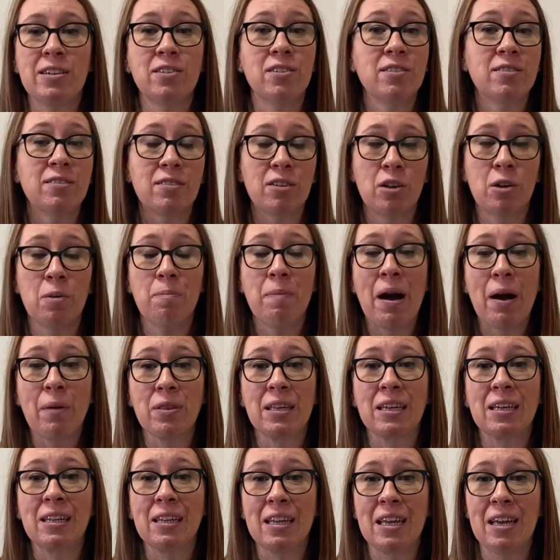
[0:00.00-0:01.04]
doesn't come back with
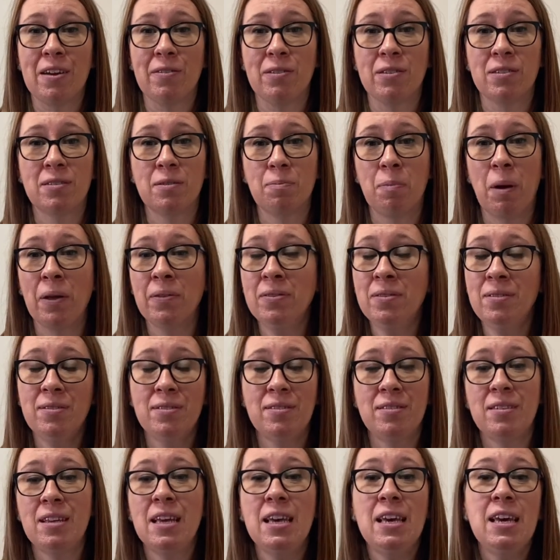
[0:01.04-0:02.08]
a clear
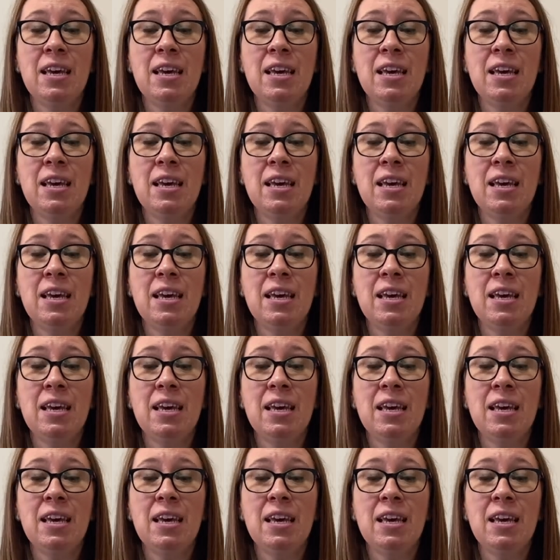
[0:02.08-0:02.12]
response.